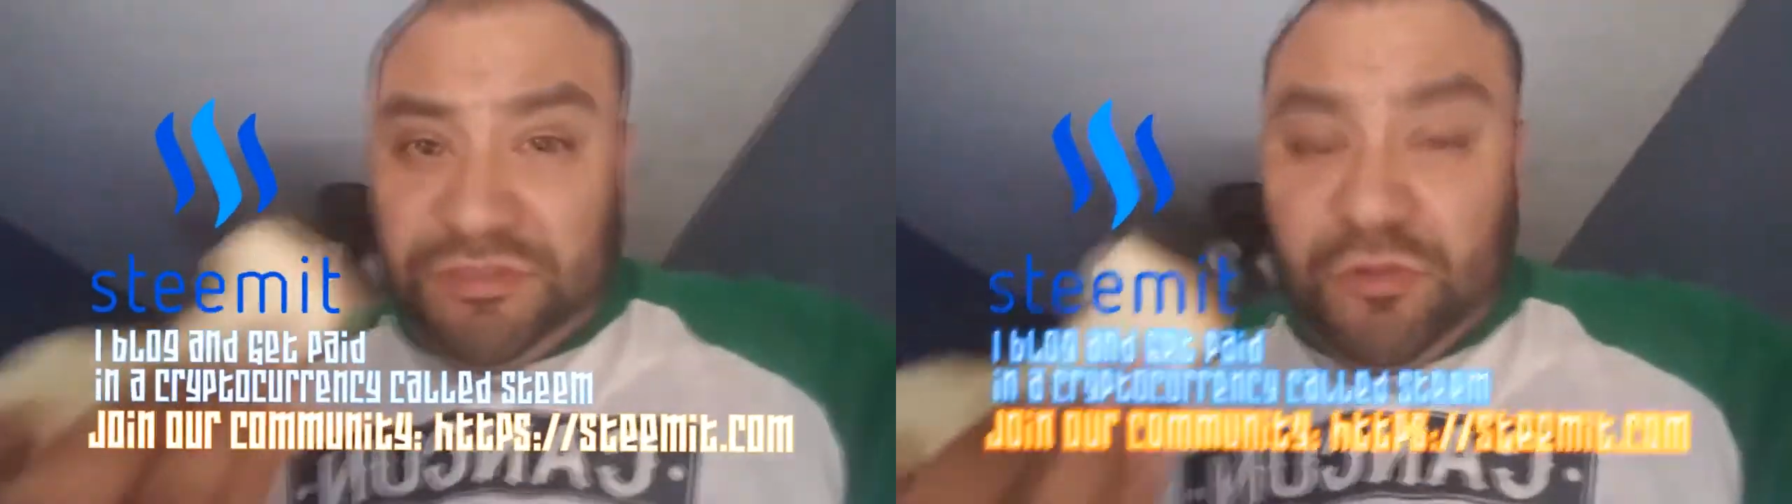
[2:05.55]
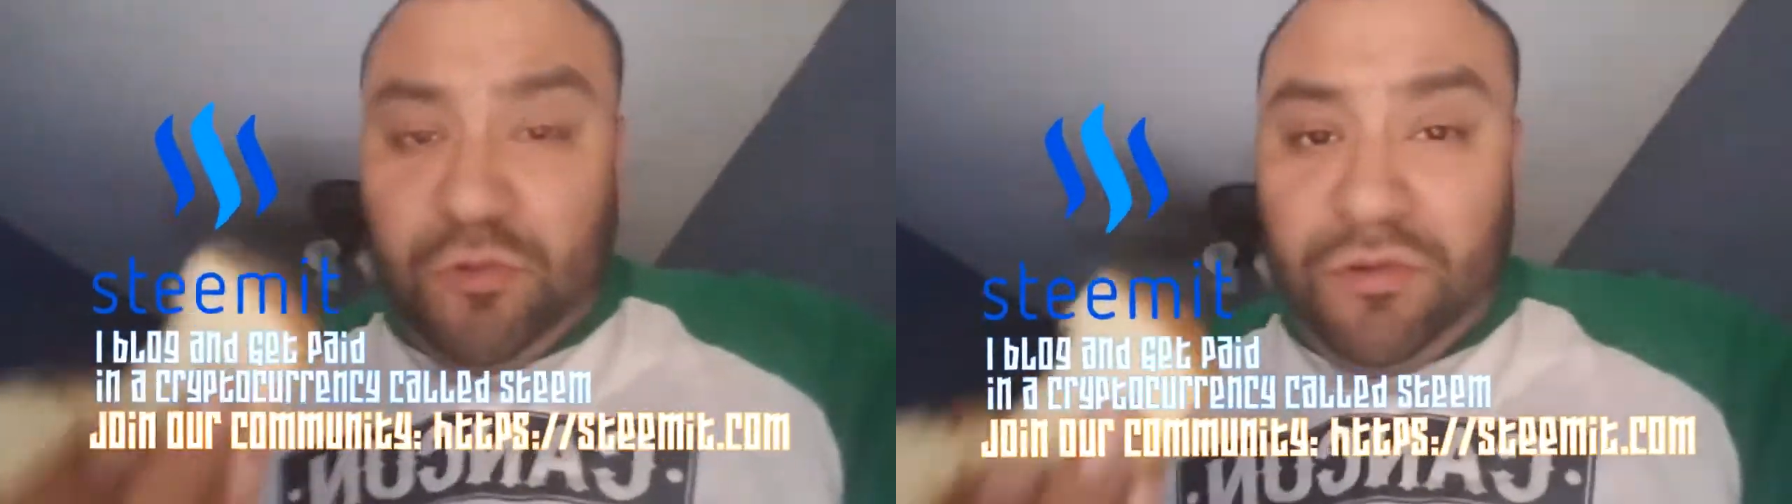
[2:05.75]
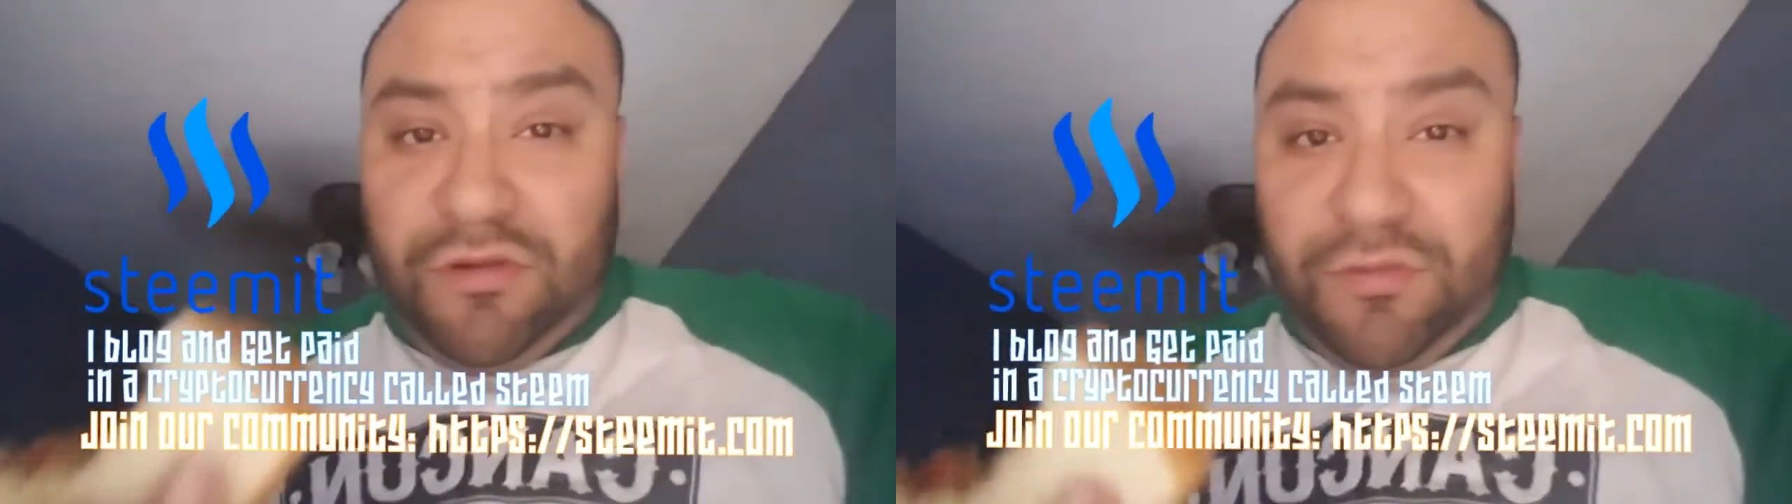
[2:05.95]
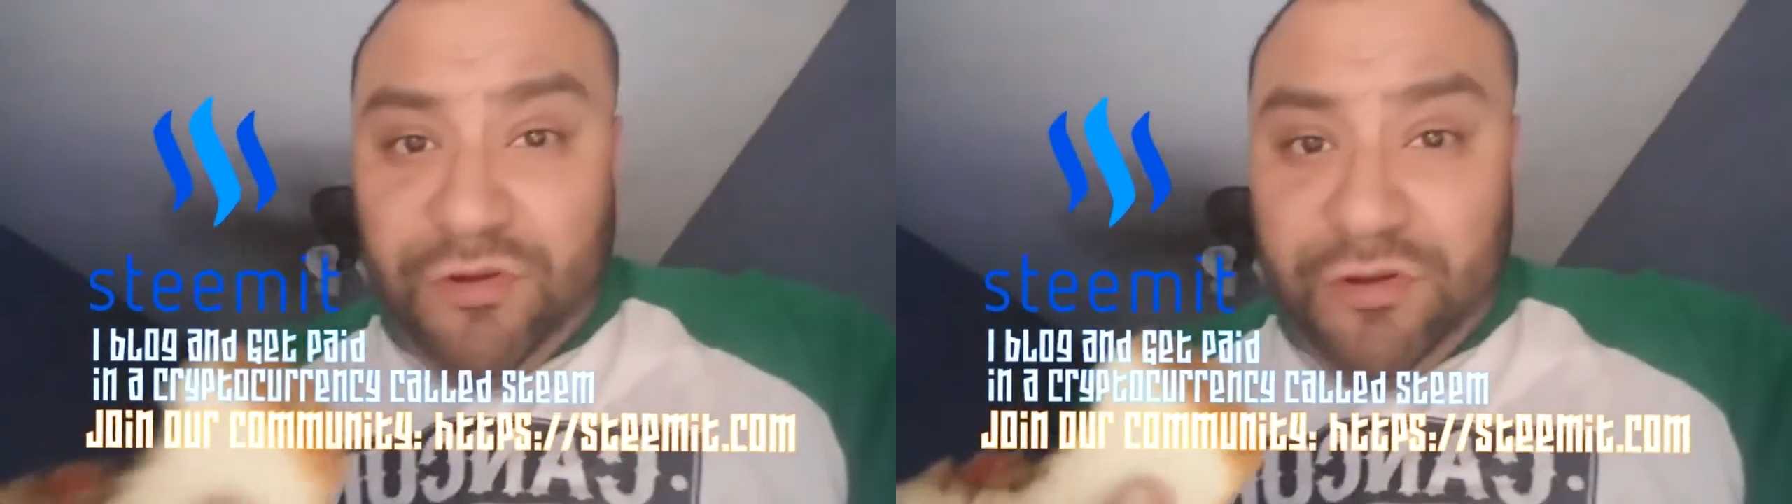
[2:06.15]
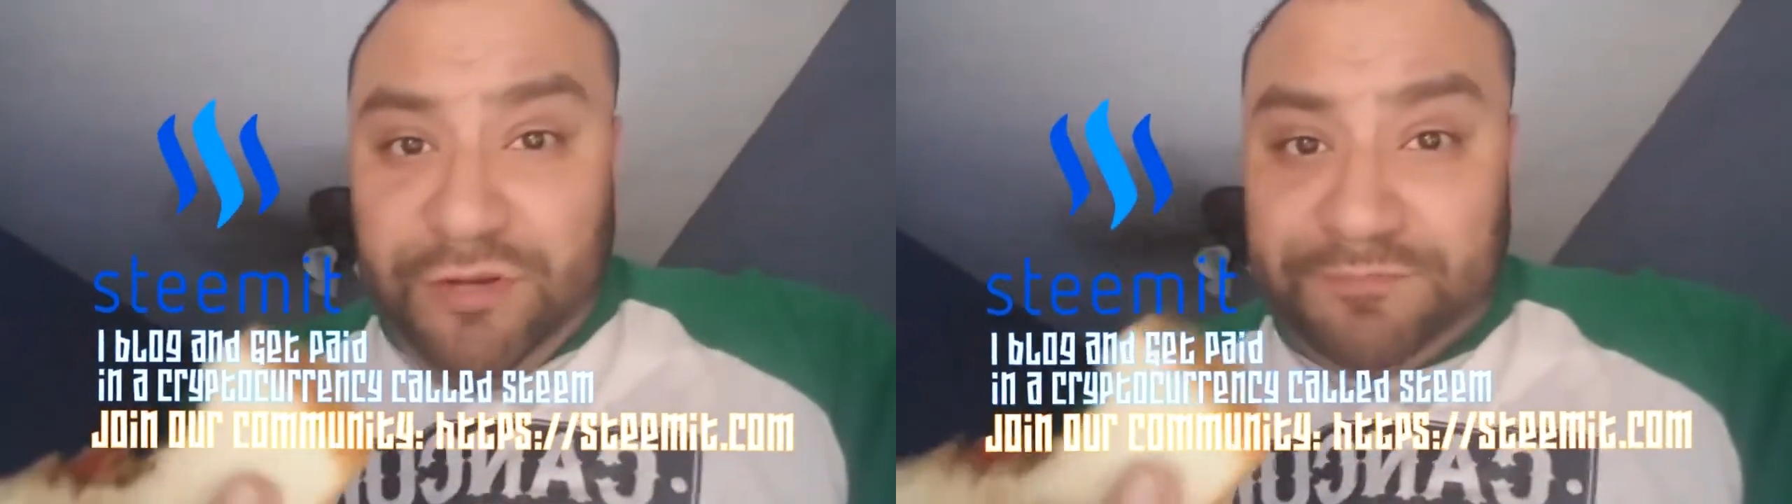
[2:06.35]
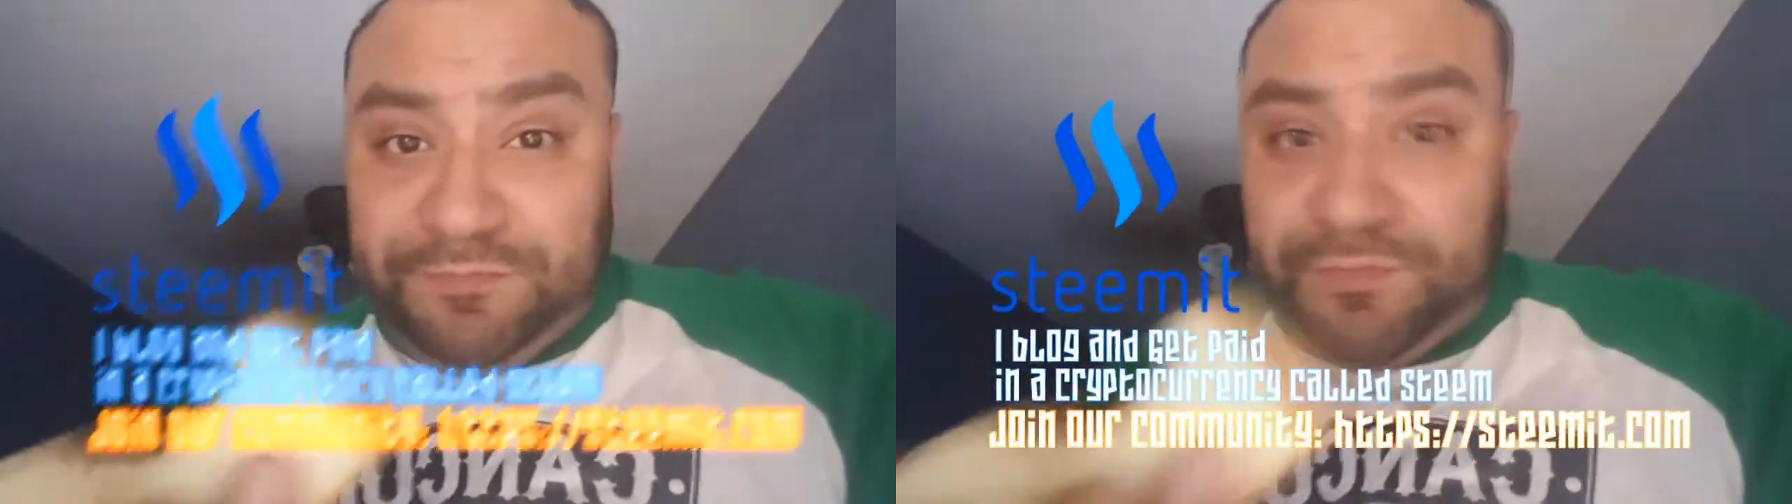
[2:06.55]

It's a cool little community,